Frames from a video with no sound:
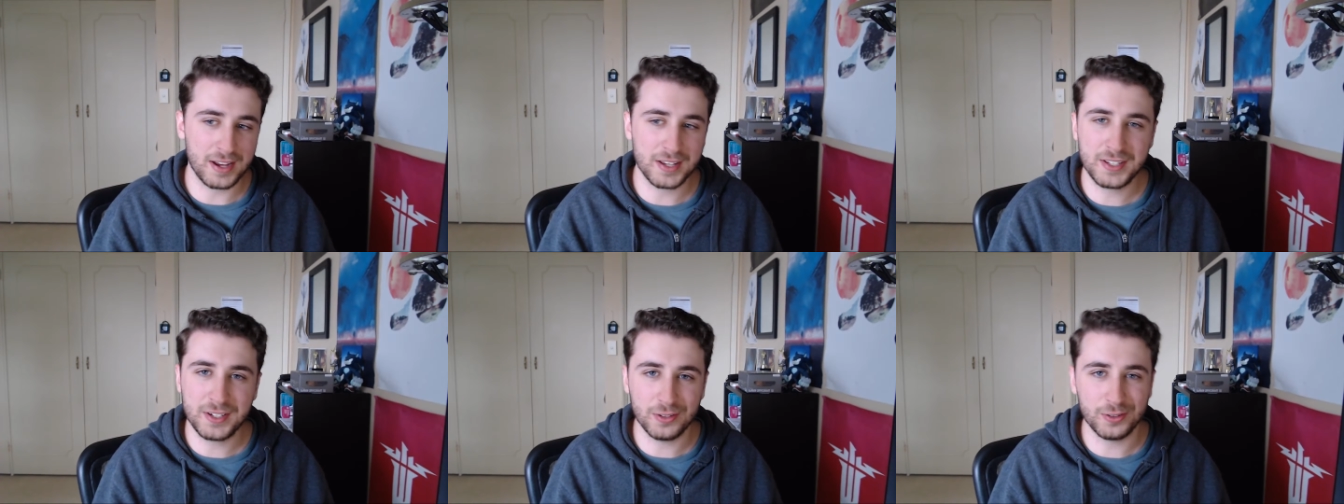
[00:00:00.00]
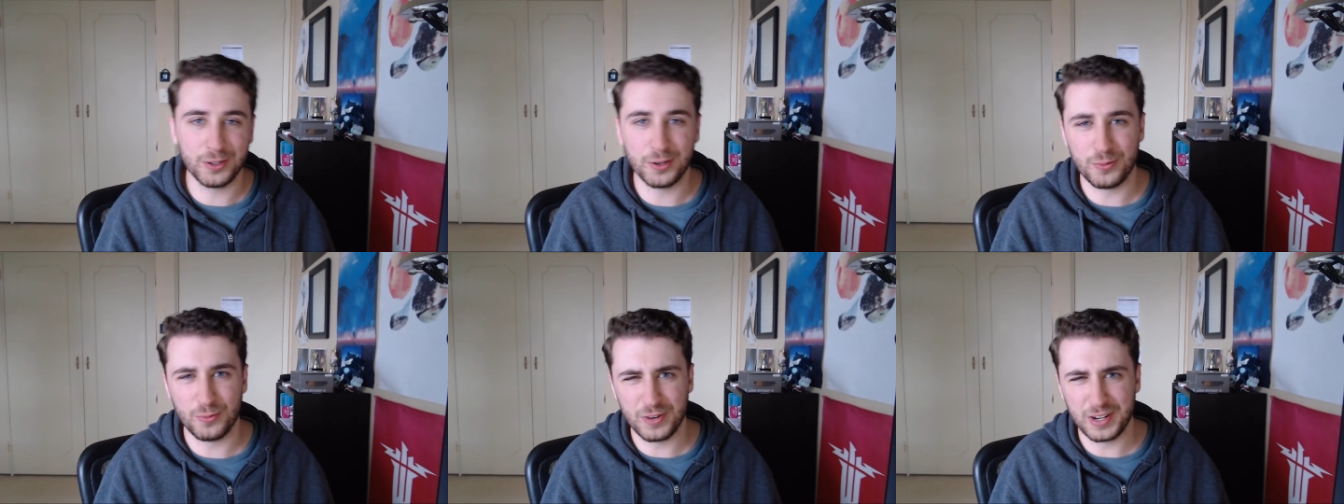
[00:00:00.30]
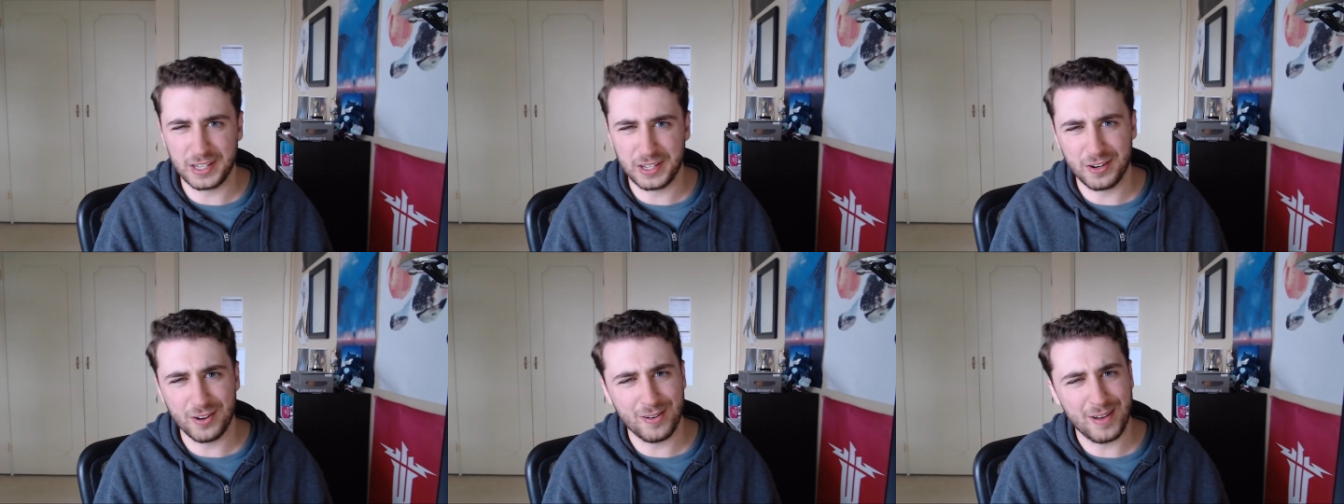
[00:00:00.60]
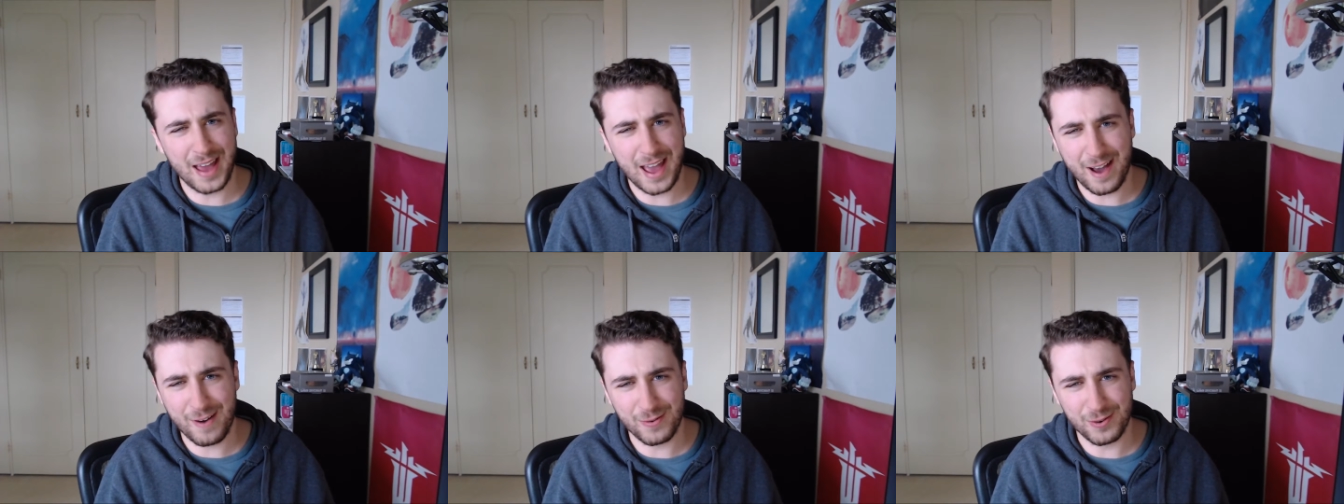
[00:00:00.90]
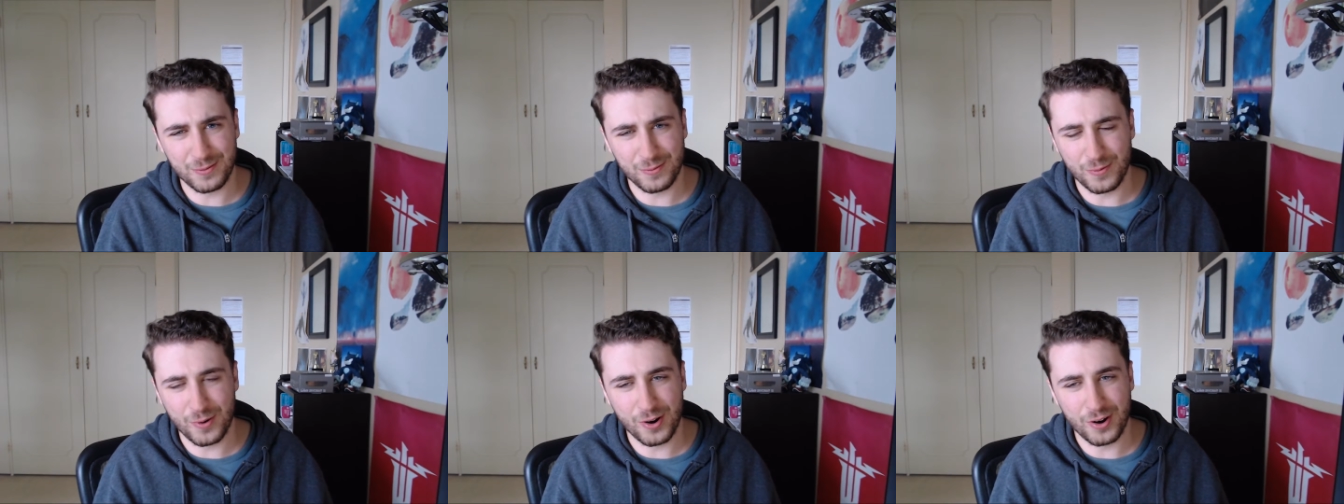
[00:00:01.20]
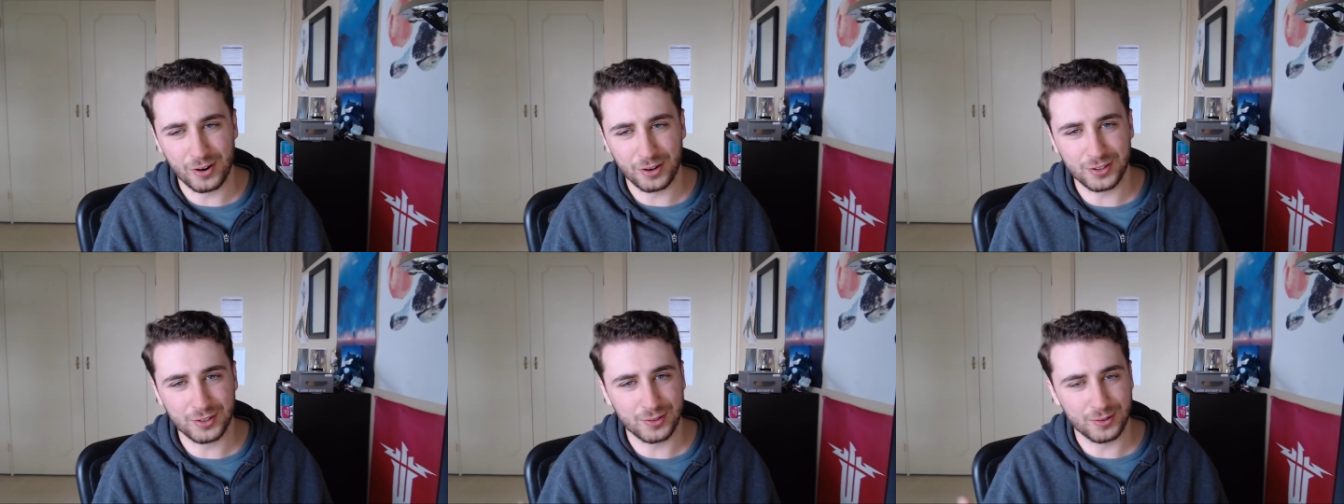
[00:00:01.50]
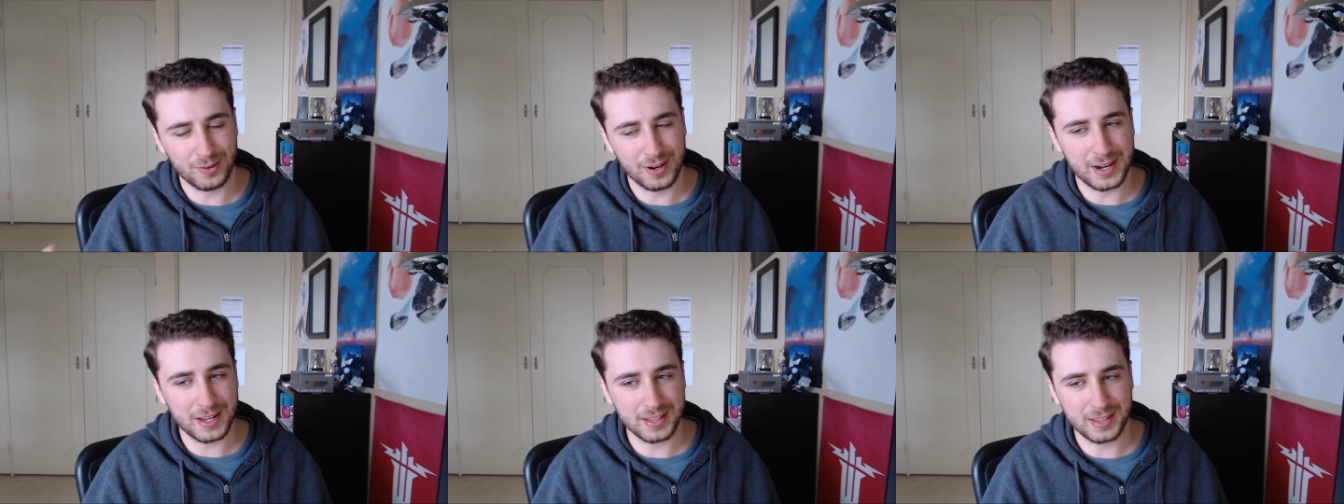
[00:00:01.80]
I still don't really know how it works
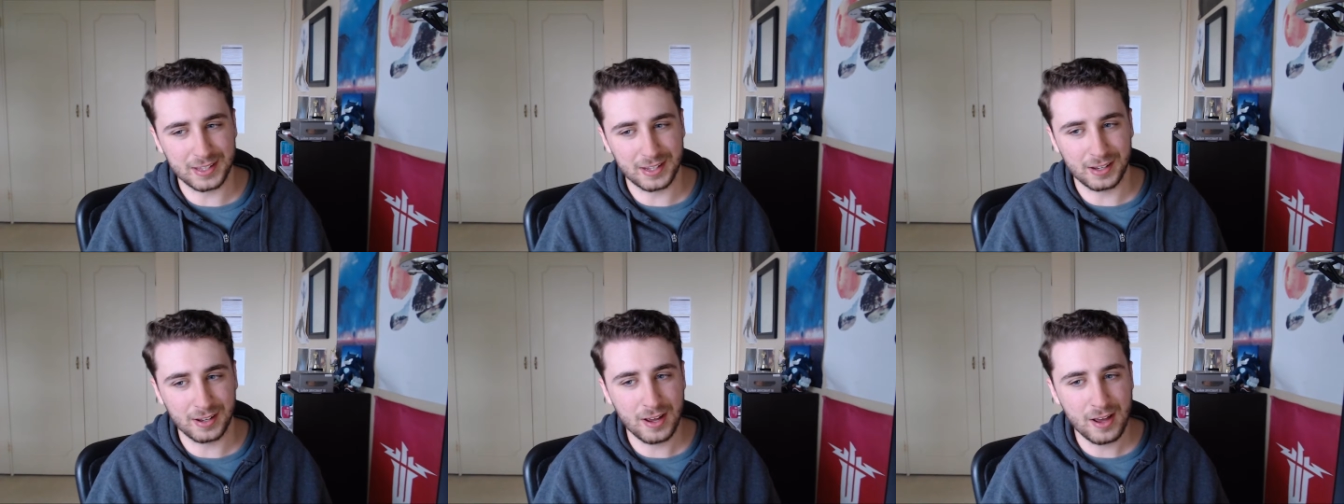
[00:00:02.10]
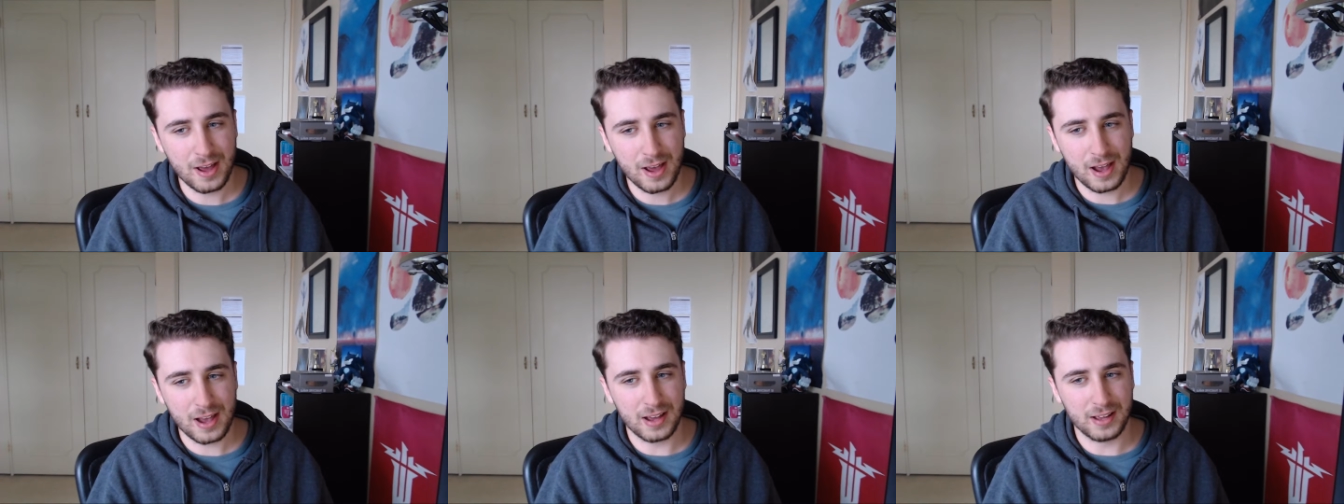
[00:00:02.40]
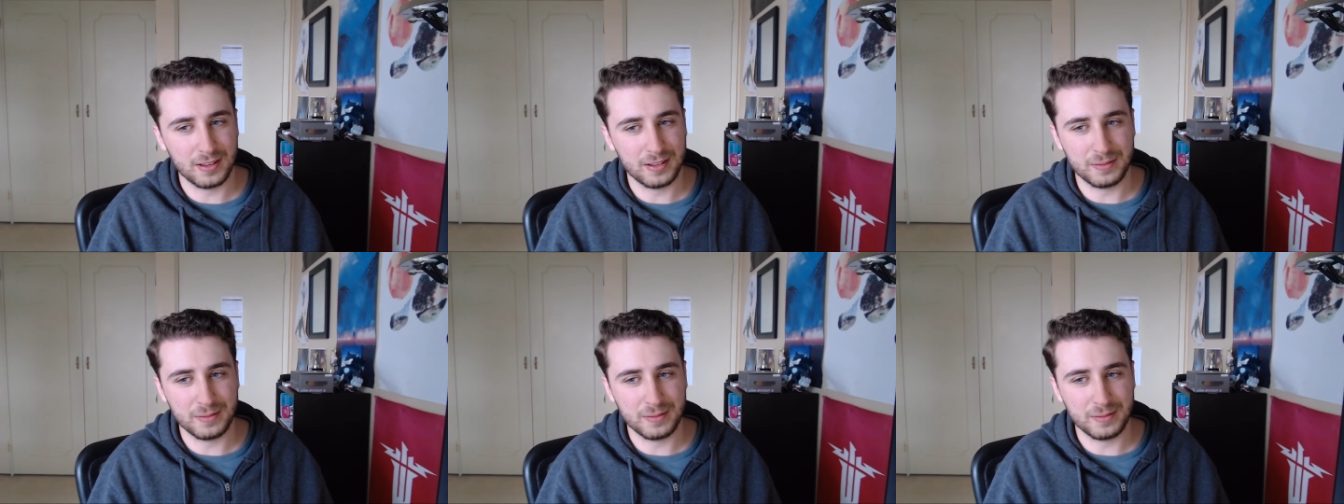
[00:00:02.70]
or anything. Uh,